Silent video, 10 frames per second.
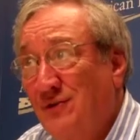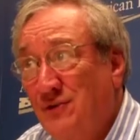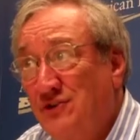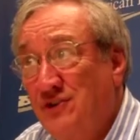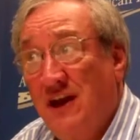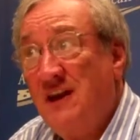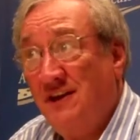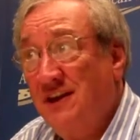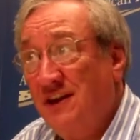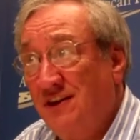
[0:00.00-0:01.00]

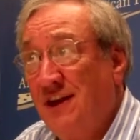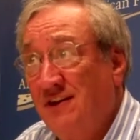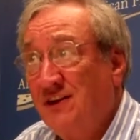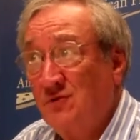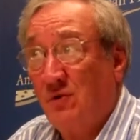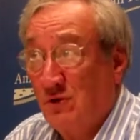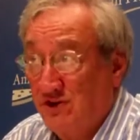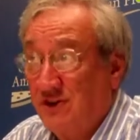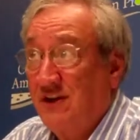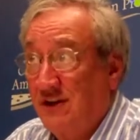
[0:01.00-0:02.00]
Christianity, and that's what we're
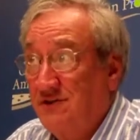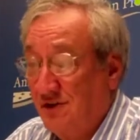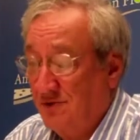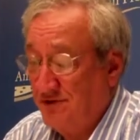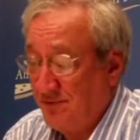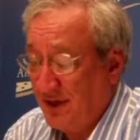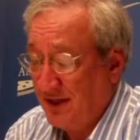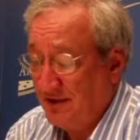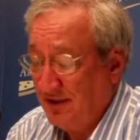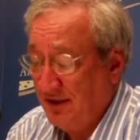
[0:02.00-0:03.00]
seeing in terms of
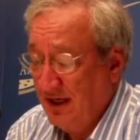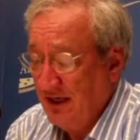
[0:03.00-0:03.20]
polity.